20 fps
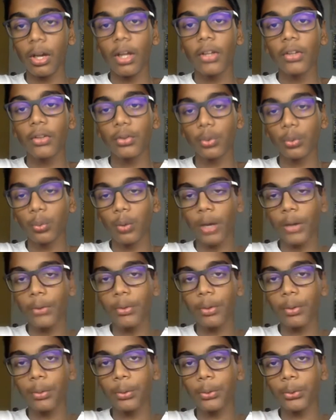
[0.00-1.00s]
So why do
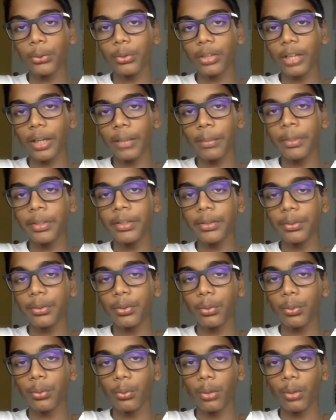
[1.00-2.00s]
I want to climb it?
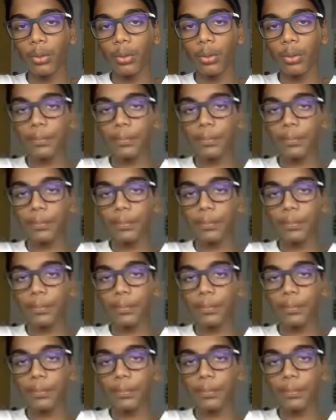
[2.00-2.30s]
Well,